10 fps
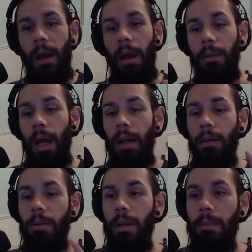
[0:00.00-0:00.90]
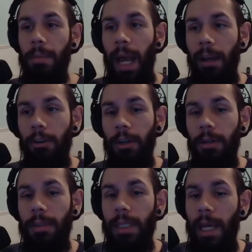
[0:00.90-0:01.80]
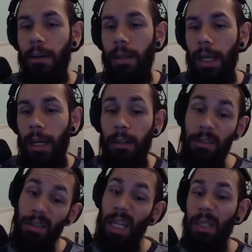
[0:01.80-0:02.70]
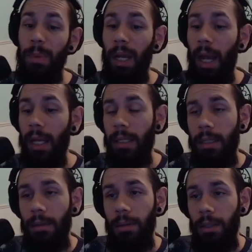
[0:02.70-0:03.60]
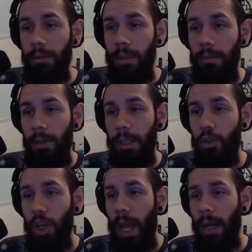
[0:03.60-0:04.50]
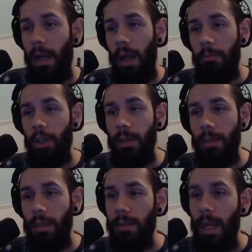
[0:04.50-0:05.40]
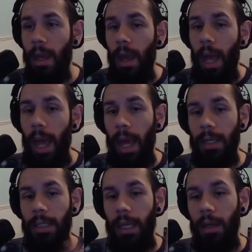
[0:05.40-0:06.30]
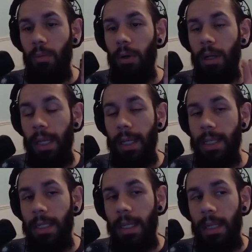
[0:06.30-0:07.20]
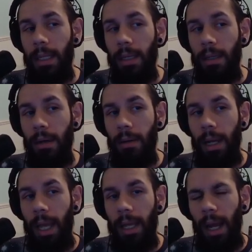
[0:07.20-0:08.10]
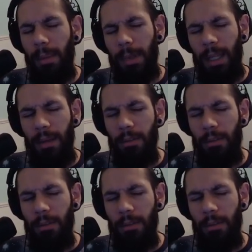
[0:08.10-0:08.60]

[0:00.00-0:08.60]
A lot of good macros that are there. So that's why I still use it for the chat options. And it will instantly go ahead. I believe